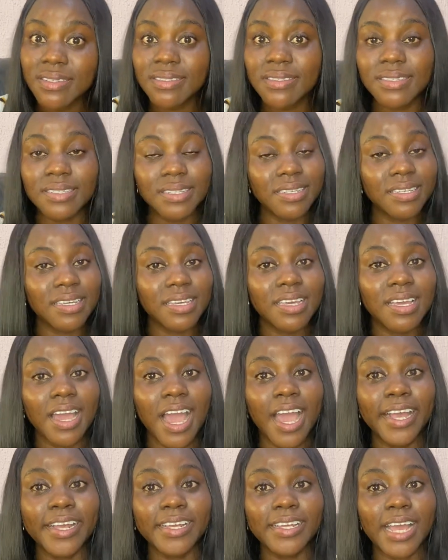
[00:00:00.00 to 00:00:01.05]
See,
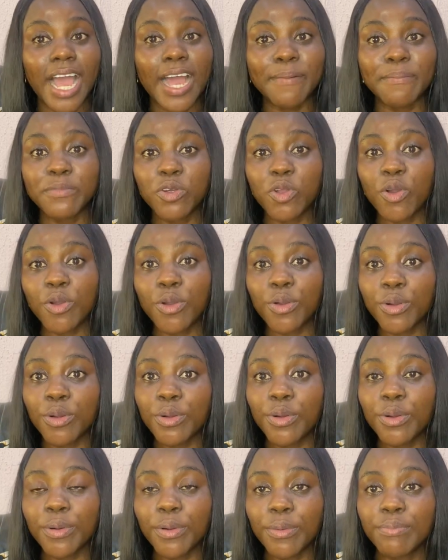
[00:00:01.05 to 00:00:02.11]
I am
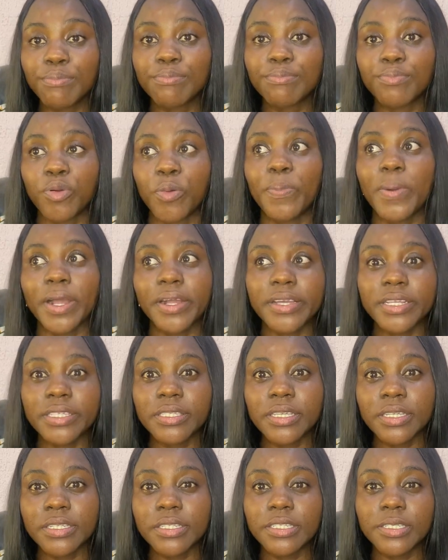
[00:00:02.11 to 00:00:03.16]
not
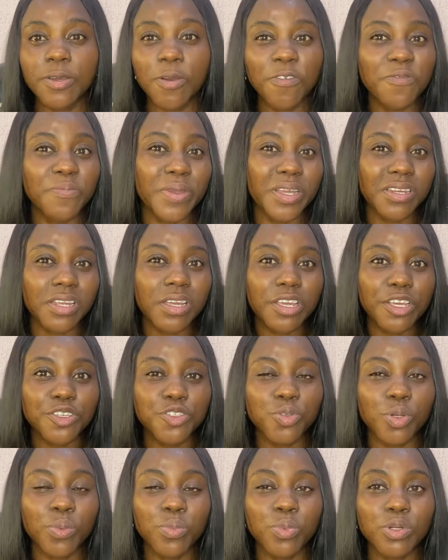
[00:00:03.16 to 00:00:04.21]
propagating
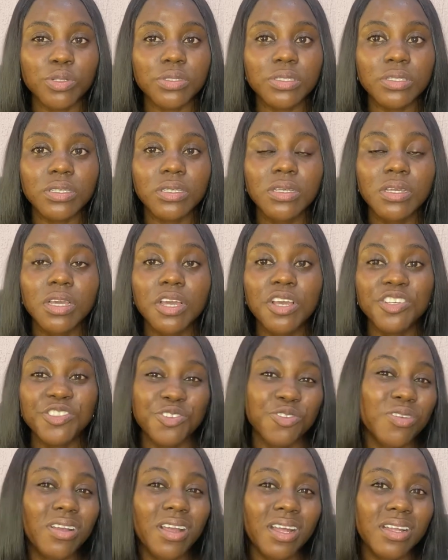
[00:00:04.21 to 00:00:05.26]
self-medication, but you
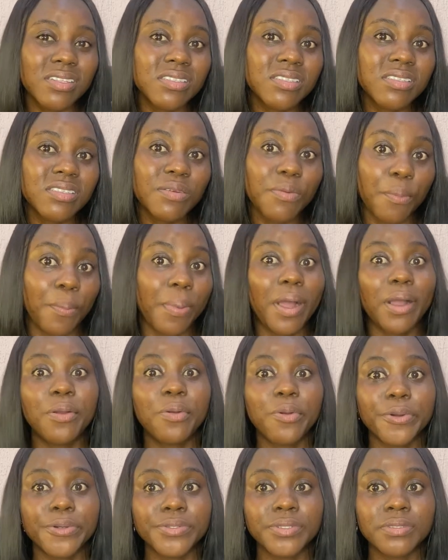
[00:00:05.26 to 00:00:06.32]
can't bank
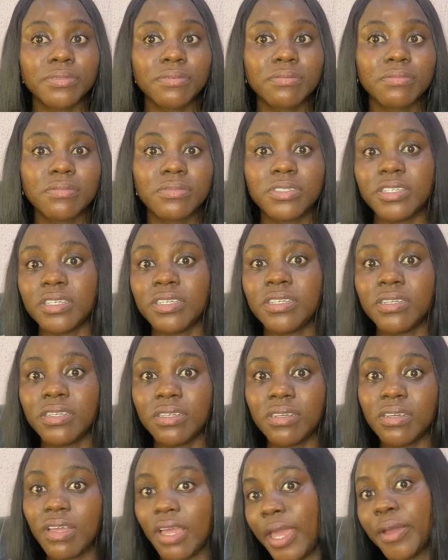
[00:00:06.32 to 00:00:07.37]
on the
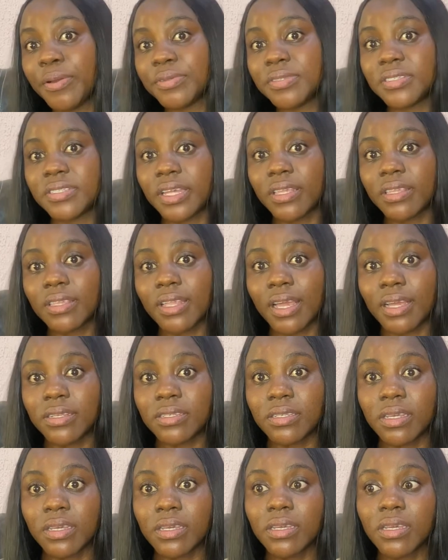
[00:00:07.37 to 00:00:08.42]
health center
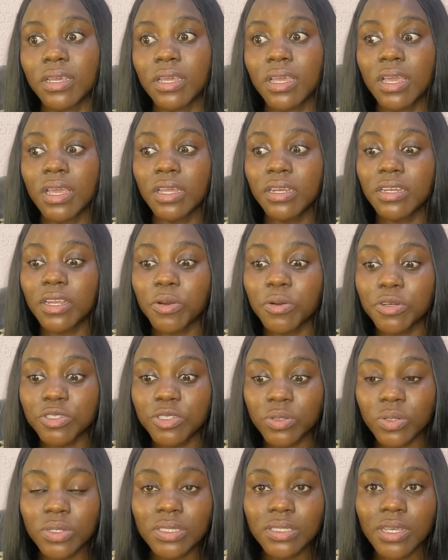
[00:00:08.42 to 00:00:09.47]
again. There was
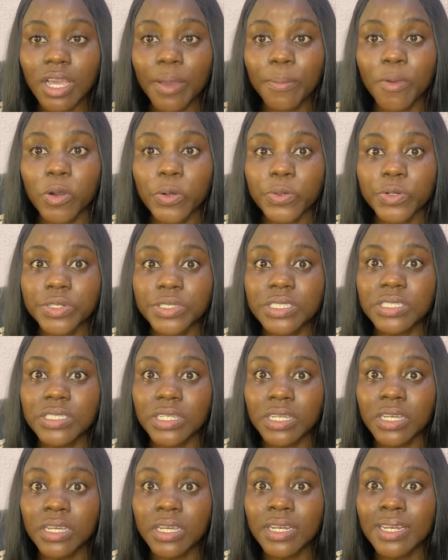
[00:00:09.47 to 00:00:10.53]
one time I was
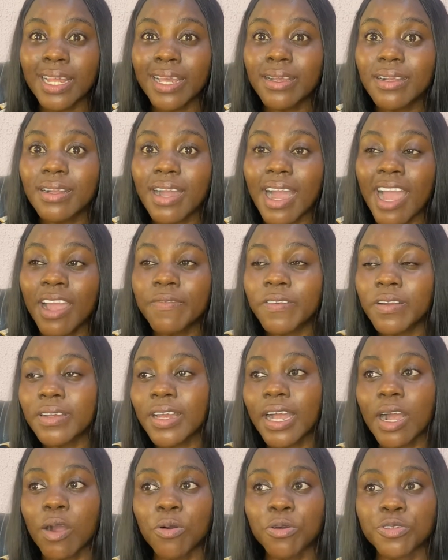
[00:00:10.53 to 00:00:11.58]
sick, like I felt
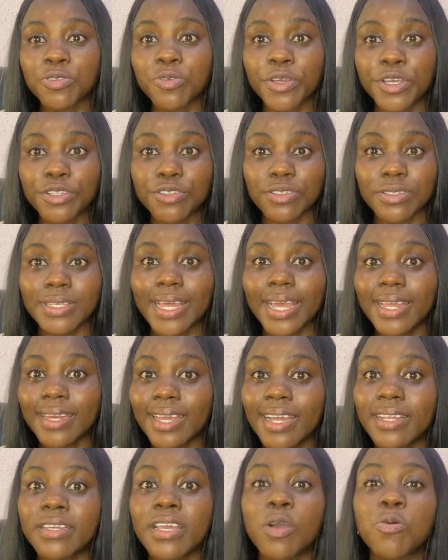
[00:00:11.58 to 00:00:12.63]
like I was going to die
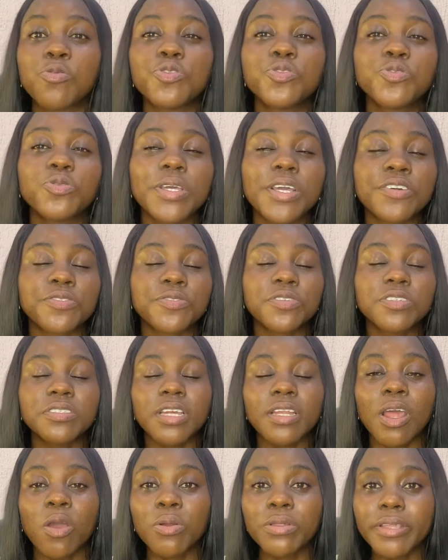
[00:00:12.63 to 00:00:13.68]
that day. I was so
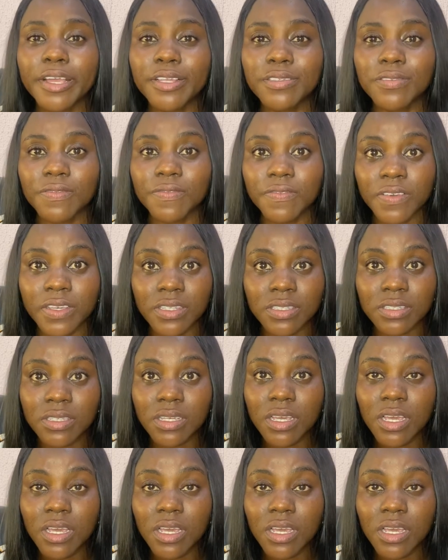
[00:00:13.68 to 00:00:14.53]
exhausted, I wanted to faint.